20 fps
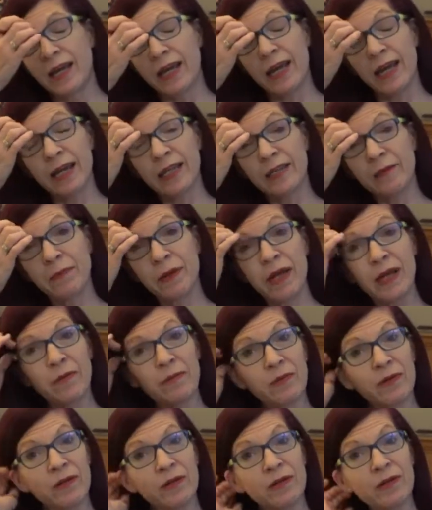And the
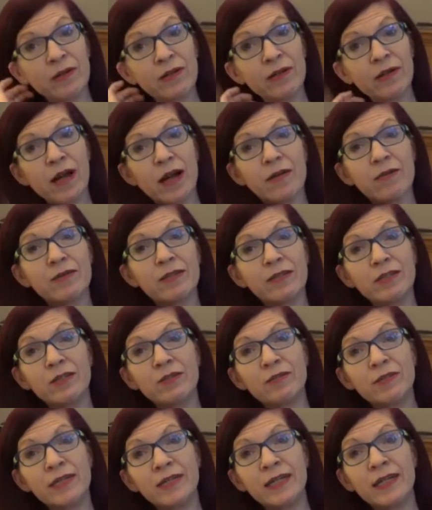paper, I was
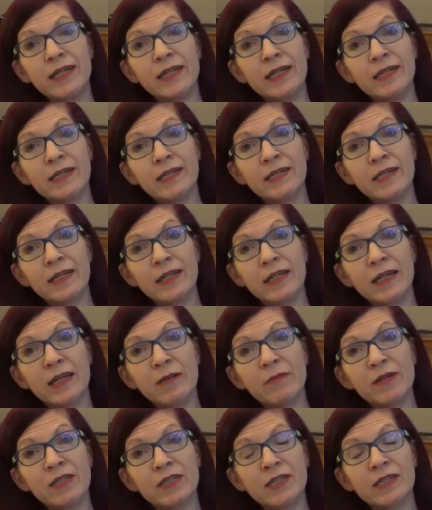using
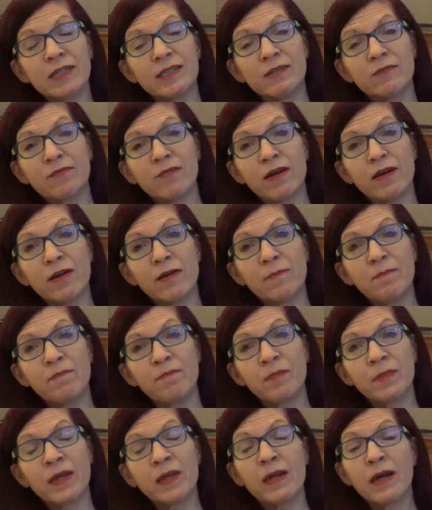images from
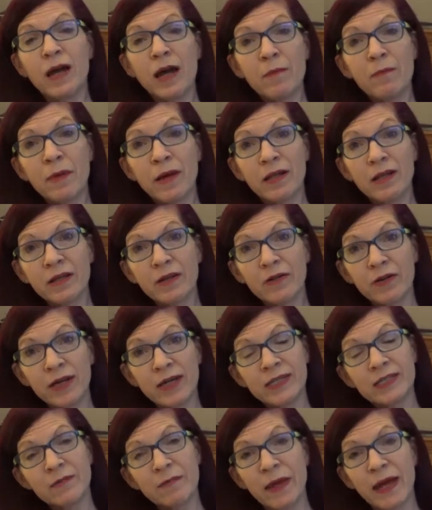a Bella
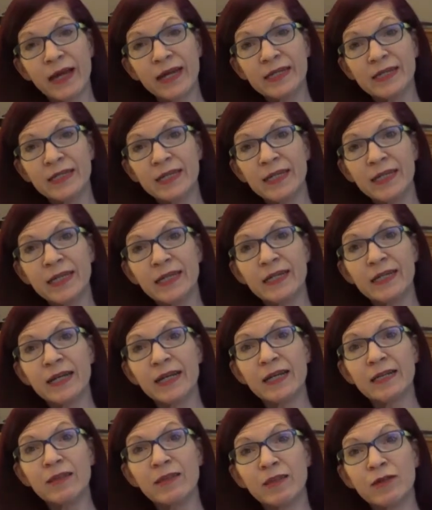Grace magazine,
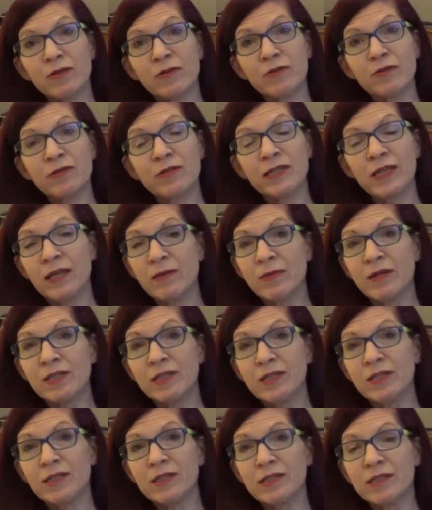and those
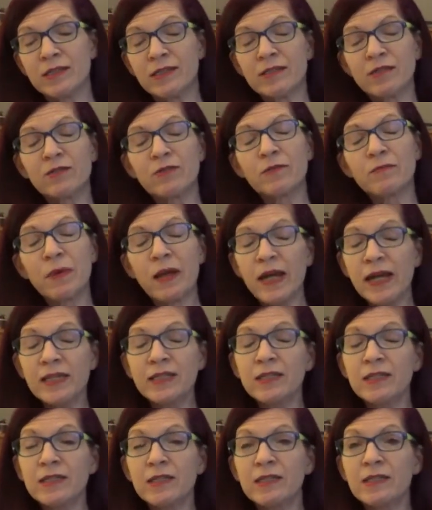images, those
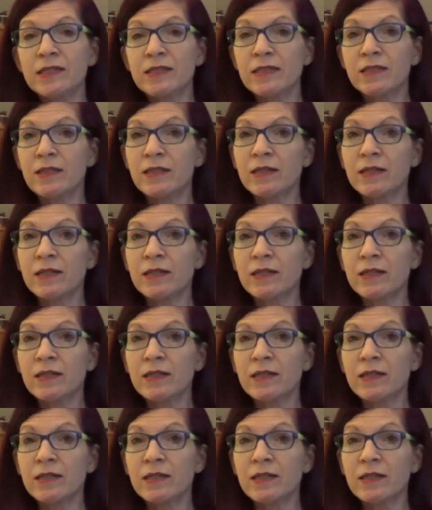pages,